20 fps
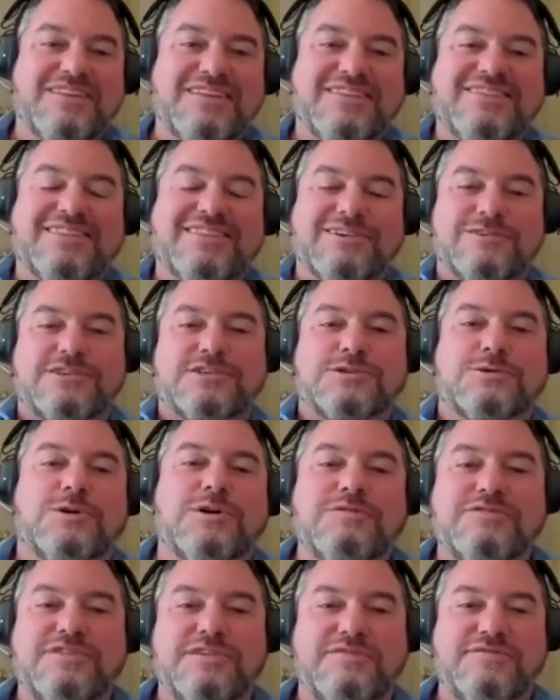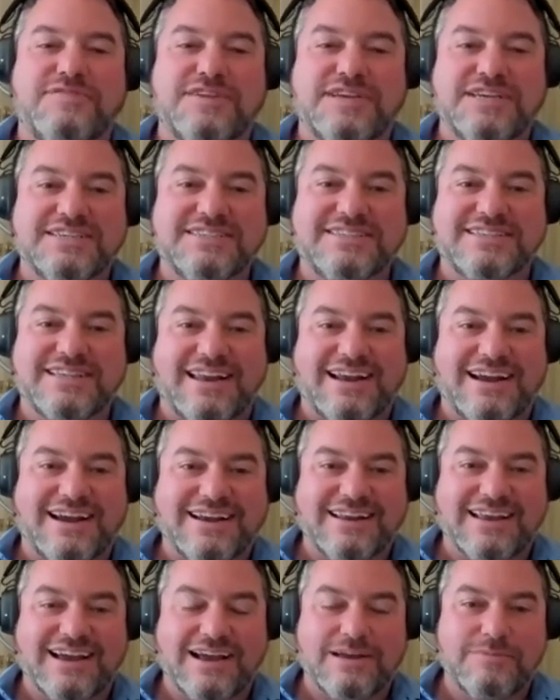there's sort of the fees that
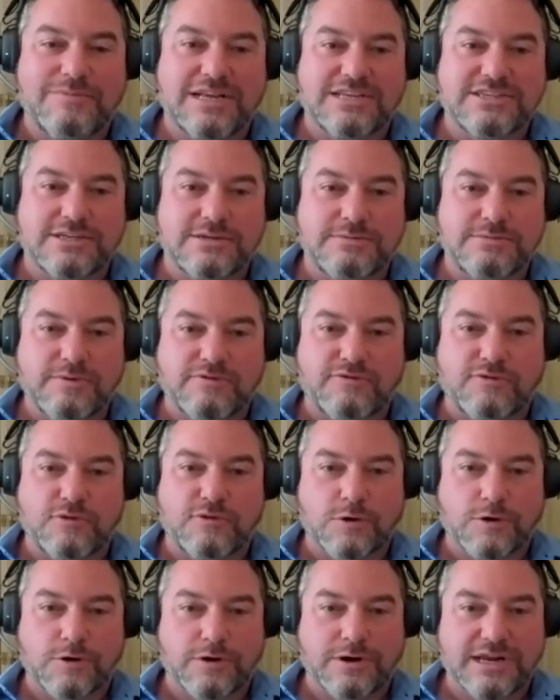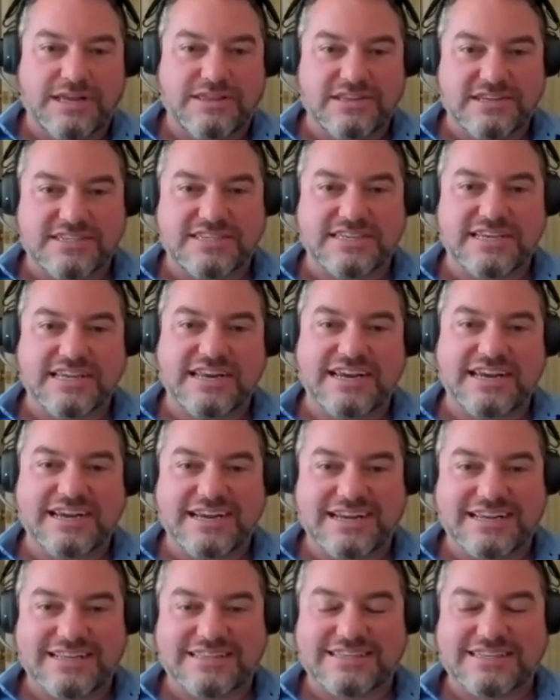I mentioned before. In the
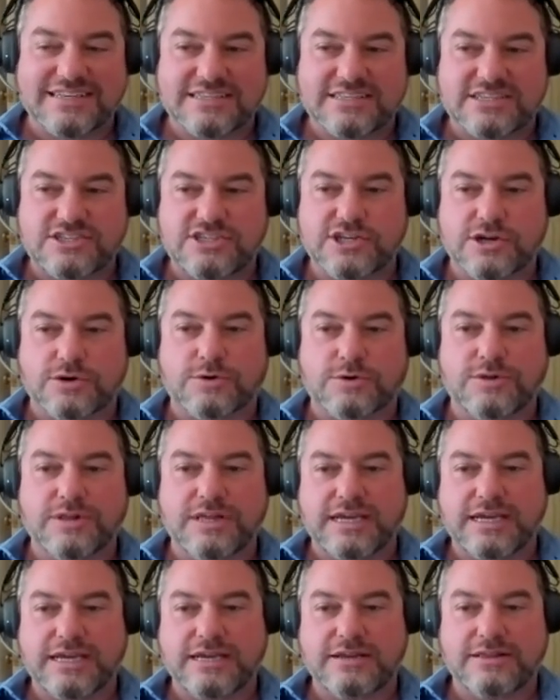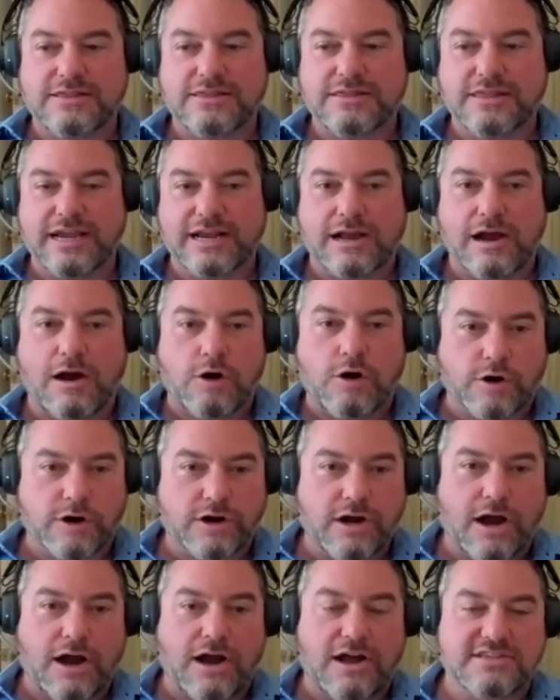city, it's generally like our
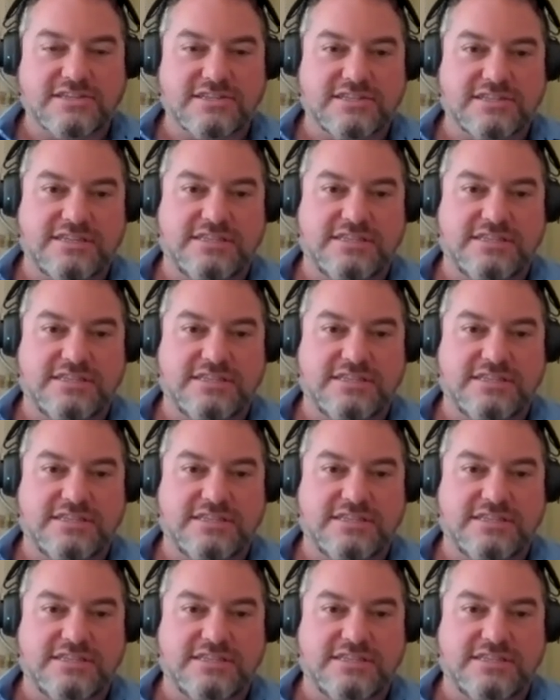cost to